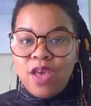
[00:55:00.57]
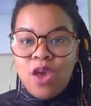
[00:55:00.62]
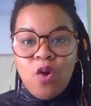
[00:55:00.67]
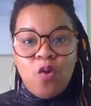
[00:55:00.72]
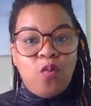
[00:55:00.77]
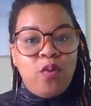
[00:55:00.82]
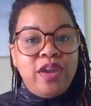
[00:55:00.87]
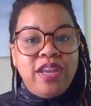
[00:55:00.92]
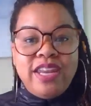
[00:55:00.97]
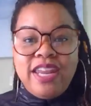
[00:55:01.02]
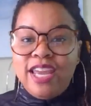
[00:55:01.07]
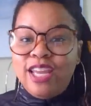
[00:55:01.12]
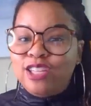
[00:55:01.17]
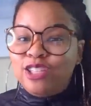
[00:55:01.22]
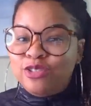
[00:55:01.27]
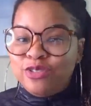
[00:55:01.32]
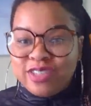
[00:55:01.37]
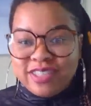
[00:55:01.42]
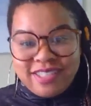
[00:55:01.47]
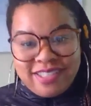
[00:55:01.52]
We need you
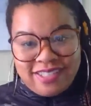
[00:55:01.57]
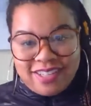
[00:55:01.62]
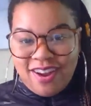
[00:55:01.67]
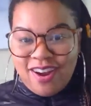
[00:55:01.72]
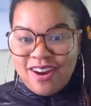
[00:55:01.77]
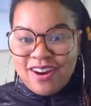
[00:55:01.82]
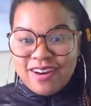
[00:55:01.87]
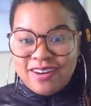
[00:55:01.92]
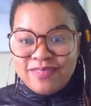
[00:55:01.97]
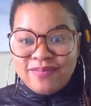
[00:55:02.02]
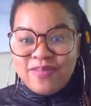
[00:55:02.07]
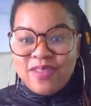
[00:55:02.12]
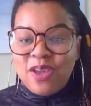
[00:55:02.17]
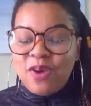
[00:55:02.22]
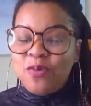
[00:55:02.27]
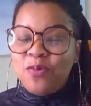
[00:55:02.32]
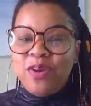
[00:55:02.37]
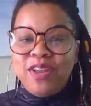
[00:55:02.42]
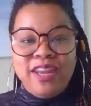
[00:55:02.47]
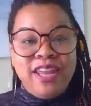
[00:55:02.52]
to start.
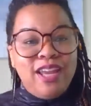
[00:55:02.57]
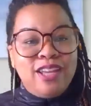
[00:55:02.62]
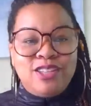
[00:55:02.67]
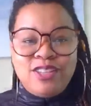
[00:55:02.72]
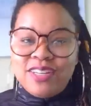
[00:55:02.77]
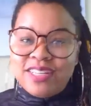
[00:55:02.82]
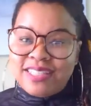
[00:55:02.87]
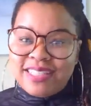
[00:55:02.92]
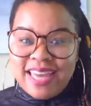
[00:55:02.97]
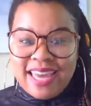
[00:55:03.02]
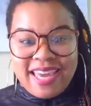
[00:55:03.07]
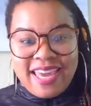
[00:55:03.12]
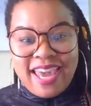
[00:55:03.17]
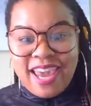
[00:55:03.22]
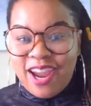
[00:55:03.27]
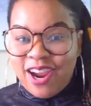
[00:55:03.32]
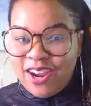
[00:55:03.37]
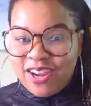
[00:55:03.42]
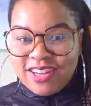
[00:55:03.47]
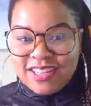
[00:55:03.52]
We need you to take
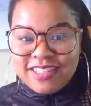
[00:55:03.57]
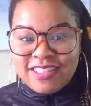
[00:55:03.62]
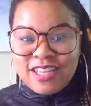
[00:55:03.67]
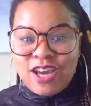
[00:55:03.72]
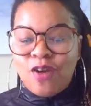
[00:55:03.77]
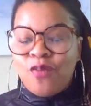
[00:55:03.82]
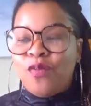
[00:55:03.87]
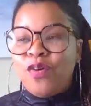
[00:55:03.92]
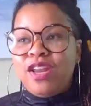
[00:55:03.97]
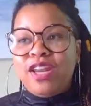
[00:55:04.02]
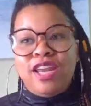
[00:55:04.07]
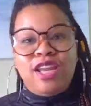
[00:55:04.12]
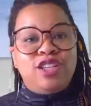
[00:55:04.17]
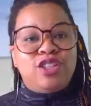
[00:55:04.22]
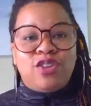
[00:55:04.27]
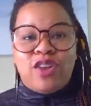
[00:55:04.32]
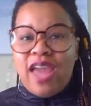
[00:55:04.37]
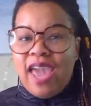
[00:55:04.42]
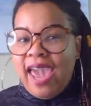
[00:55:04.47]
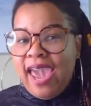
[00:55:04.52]
care of yourself. We need you
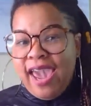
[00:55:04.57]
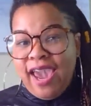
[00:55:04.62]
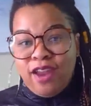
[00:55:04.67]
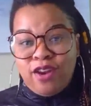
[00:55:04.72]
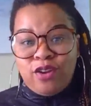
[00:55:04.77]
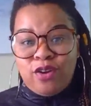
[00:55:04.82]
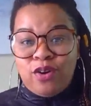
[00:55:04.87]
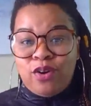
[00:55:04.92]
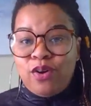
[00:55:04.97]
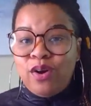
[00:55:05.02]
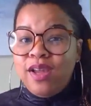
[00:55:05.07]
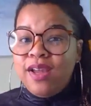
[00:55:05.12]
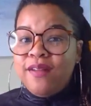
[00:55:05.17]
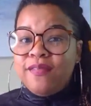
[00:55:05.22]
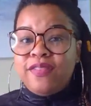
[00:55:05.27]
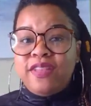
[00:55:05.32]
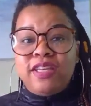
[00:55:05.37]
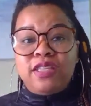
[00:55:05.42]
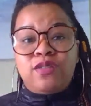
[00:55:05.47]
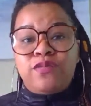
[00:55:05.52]
to handle
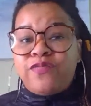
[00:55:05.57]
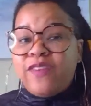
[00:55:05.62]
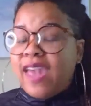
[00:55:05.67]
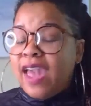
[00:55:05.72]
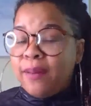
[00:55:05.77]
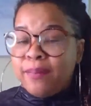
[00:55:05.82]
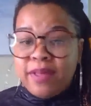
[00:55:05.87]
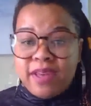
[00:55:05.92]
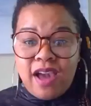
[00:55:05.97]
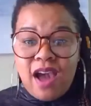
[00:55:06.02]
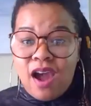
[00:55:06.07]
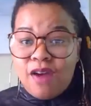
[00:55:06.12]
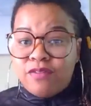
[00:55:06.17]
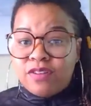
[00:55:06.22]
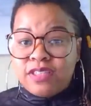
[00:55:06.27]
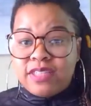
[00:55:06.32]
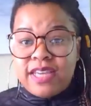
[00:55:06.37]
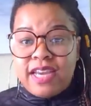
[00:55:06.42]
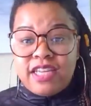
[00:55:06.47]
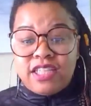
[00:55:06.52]
these family
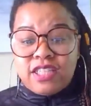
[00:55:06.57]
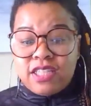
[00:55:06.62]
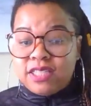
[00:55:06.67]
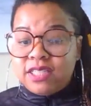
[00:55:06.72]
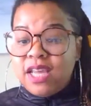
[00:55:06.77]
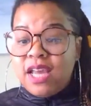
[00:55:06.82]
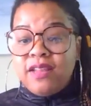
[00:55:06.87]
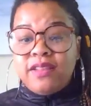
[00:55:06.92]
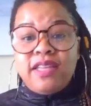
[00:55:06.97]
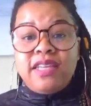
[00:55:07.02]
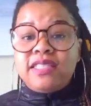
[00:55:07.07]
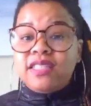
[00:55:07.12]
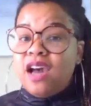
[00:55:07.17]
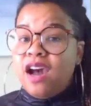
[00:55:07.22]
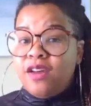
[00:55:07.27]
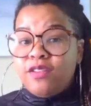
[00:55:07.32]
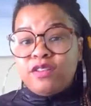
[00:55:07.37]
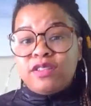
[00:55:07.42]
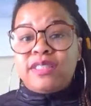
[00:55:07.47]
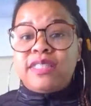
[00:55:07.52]
conversations. These
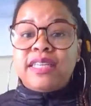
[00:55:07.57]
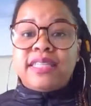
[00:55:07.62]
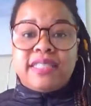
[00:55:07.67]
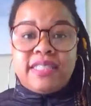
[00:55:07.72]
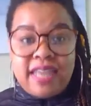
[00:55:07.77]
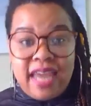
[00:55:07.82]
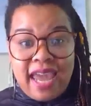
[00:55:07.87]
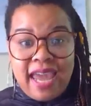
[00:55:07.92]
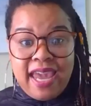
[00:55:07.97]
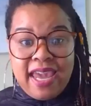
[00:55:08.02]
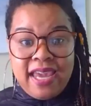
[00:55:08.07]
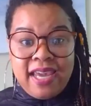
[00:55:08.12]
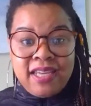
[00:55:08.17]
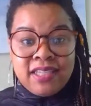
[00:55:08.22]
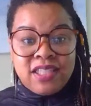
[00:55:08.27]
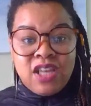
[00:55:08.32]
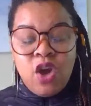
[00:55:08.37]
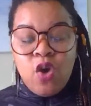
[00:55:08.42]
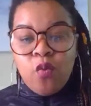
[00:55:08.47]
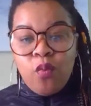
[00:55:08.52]
other six days,
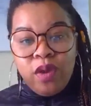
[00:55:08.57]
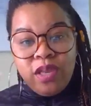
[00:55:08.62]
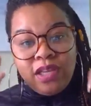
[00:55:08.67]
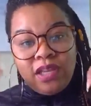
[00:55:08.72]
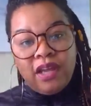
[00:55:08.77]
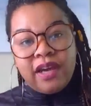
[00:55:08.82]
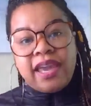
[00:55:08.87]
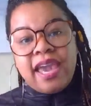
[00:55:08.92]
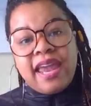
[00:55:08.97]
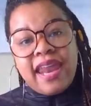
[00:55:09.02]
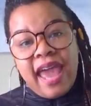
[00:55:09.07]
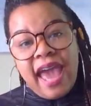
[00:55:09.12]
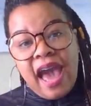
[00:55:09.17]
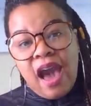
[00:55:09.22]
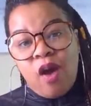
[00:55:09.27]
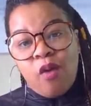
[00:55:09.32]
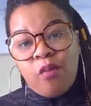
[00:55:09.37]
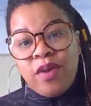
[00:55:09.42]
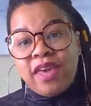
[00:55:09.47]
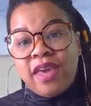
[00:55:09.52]
we look at
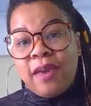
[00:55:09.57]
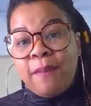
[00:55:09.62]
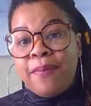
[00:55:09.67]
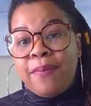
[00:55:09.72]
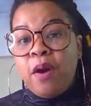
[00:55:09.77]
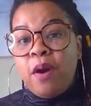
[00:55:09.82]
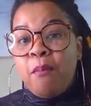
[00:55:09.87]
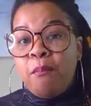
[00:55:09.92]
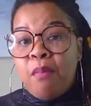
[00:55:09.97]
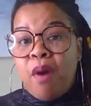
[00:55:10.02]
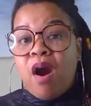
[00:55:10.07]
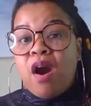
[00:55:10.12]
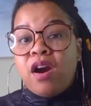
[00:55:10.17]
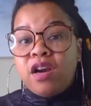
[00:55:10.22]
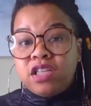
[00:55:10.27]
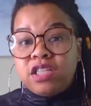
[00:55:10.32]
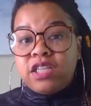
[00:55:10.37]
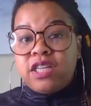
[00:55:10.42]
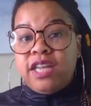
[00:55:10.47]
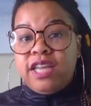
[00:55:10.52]
how we can build
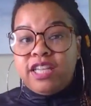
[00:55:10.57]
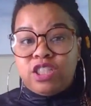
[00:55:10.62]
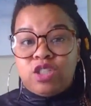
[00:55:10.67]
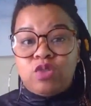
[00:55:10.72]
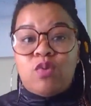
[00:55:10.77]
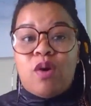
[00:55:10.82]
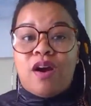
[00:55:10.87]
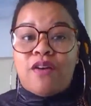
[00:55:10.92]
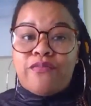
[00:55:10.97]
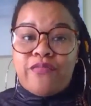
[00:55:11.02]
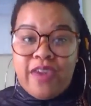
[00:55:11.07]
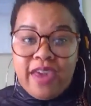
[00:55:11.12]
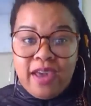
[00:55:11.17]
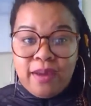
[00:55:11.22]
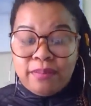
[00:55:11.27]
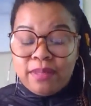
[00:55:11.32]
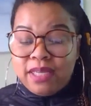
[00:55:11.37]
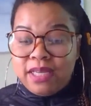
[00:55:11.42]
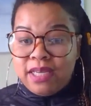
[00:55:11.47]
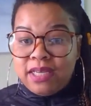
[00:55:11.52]
margin into our
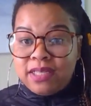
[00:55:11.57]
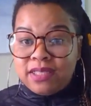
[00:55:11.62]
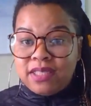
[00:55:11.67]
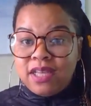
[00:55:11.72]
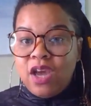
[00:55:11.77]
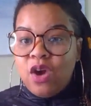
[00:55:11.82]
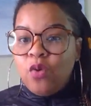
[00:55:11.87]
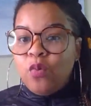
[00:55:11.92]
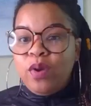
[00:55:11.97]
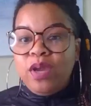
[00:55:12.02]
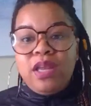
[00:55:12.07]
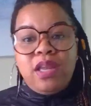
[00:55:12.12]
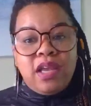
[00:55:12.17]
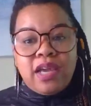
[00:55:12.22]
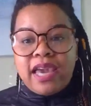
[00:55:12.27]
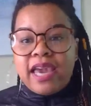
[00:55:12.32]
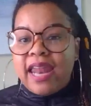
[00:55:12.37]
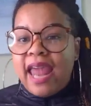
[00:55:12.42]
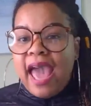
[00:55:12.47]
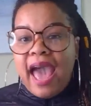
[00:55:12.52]
families. We look
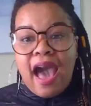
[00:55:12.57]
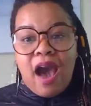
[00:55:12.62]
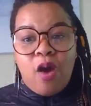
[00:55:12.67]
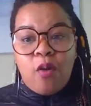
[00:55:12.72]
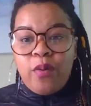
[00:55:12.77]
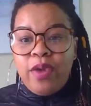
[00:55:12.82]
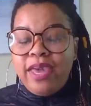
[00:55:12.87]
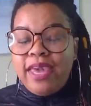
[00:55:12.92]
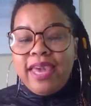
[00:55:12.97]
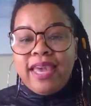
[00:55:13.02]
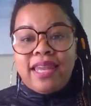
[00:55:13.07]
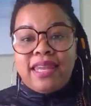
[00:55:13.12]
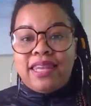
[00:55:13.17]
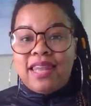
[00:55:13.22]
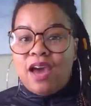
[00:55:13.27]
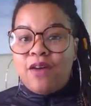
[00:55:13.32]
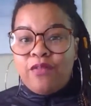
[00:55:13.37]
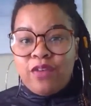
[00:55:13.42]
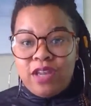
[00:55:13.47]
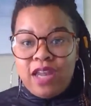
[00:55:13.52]
at how we can
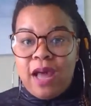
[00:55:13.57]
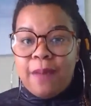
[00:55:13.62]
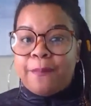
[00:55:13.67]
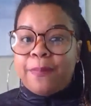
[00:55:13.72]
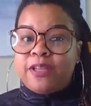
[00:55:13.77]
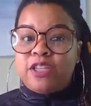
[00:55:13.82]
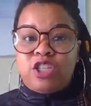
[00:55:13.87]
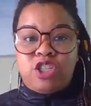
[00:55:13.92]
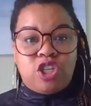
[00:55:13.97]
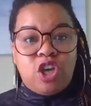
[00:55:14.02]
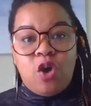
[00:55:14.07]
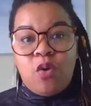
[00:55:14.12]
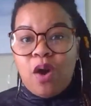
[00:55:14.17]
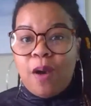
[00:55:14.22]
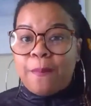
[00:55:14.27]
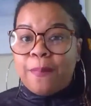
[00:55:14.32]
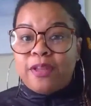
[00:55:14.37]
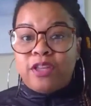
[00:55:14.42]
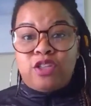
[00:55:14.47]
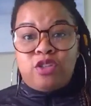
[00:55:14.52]
level up and show
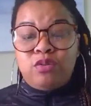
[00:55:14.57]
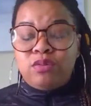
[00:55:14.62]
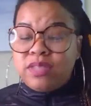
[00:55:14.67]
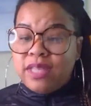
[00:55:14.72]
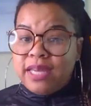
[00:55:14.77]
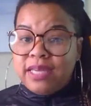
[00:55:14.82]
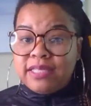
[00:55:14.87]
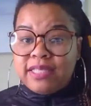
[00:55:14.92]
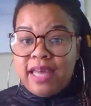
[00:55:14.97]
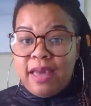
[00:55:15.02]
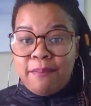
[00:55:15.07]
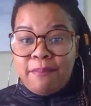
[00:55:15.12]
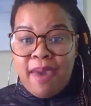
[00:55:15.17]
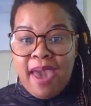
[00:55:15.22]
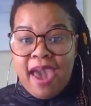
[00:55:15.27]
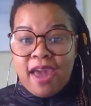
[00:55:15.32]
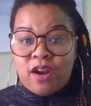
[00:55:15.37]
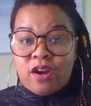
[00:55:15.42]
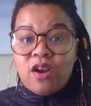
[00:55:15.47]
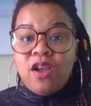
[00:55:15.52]
up and do things that
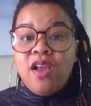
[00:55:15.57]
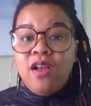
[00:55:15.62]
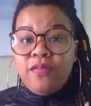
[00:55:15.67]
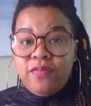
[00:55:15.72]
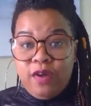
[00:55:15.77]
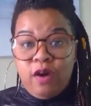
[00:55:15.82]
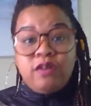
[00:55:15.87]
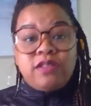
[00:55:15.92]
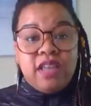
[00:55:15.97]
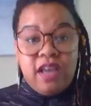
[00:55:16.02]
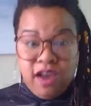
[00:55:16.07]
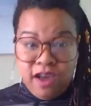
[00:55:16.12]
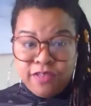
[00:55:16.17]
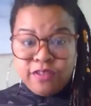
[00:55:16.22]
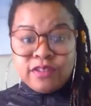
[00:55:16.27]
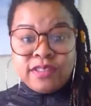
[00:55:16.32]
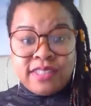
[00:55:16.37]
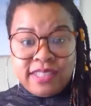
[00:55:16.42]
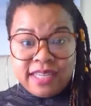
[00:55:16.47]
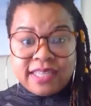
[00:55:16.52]
matter. Those other
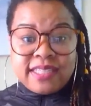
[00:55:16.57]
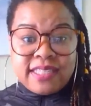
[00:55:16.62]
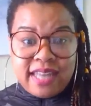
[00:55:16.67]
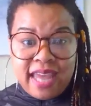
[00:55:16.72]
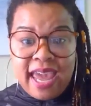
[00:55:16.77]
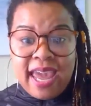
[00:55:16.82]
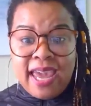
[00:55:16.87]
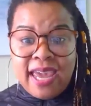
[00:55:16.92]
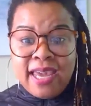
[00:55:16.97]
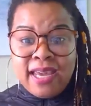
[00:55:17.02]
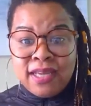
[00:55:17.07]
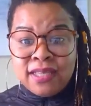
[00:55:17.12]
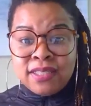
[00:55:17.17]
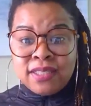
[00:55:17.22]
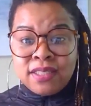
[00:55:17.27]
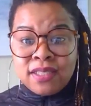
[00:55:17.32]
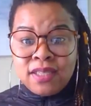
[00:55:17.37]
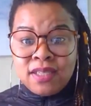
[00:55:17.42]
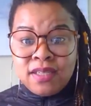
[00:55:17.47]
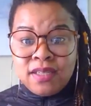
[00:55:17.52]
six days,
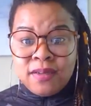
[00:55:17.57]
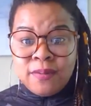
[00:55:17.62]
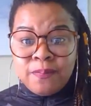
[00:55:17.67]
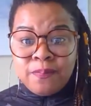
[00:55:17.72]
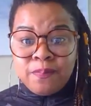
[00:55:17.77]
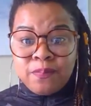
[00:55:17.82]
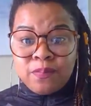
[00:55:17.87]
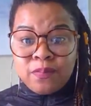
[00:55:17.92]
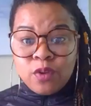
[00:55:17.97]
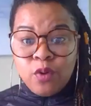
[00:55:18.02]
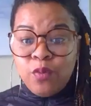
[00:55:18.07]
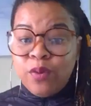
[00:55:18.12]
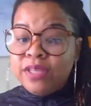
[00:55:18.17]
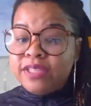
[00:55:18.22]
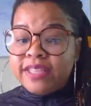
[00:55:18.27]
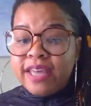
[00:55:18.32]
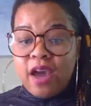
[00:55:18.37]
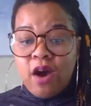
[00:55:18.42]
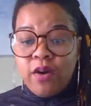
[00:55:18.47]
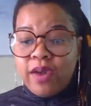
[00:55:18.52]
we
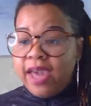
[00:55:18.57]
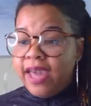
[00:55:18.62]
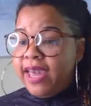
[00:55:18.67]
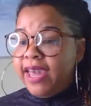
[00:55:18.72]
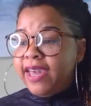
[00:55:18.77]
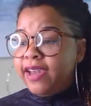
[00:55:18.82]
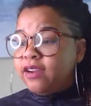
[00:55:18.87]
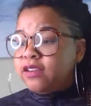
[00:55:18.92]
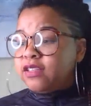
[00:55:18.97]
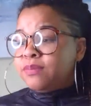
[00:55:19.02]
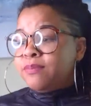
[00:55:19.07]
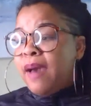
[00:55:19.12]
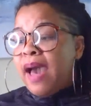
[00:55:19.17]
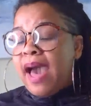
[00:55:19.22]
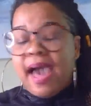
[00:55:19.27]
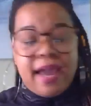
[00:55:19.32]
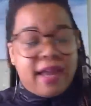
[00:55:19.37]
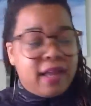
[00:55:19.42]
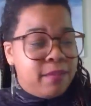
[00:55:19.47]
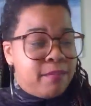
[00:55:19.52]
say, okay, here's
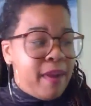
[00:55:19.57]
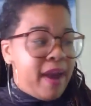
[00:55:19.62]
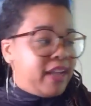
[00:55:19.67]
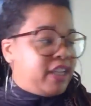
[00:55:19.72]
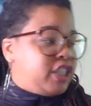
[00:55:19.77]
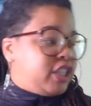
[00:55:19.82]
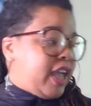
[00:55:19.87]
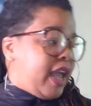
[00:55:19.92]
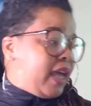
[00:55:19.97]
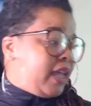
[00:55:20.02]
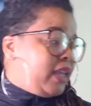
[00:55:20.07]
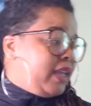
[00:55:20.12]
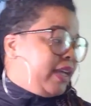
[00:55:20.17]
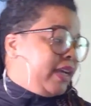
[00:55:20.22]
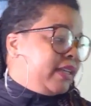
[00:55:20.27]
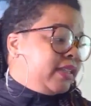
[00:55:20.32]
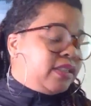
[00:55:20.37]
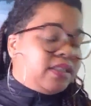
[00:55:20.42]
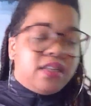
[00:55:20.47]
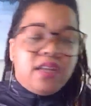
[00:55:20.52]
my my
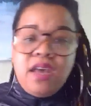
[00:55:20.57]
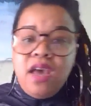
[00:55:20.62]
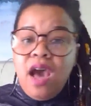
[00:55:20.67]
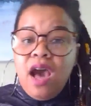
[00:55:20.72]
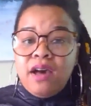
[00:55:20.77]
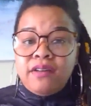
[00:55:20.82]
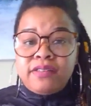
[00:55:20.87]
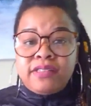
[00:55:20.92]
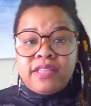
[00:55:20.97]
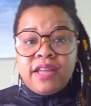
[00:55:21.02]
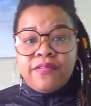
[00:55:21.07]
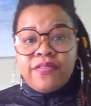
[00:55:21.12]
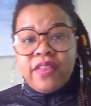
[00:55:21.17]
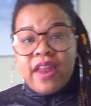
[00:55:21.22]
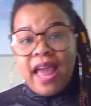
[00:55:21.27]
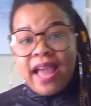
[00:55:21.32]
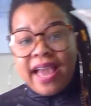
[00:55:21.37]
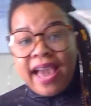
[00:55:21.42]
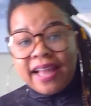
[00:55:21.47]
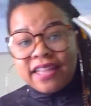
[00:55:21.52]
checklist of stuff that
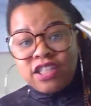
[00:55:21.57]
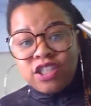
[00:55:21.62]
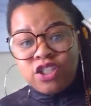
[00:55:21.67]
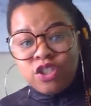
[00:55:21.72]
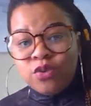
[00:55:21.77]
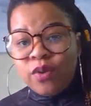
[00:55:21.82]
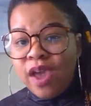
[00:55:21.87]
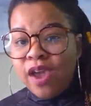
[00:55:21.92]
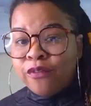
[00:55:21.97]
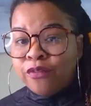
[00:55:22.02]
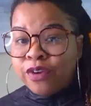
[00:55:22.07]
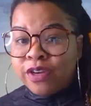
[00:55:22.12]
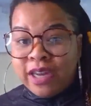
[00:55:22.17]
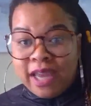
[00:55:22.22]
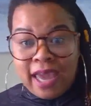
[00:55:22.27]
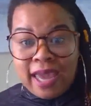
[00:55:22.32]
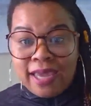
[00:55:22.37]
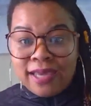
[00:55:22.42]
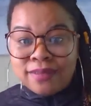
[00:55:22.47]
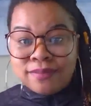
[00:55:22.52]
I got to do every
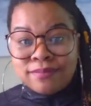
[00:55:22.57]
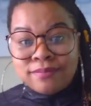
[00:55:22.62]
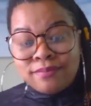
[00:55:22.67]
day.